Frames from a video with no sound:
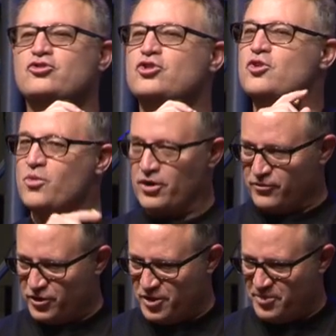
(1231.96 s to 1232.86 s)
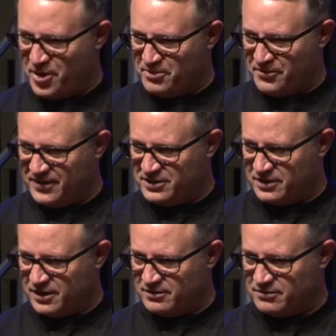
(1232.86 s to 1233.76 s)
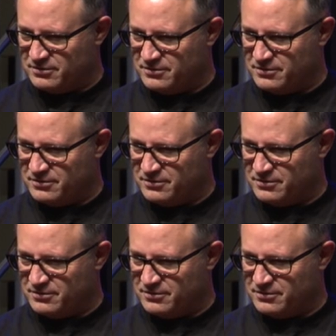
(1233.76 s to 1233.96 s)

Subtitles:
Do you work for the Department of Education?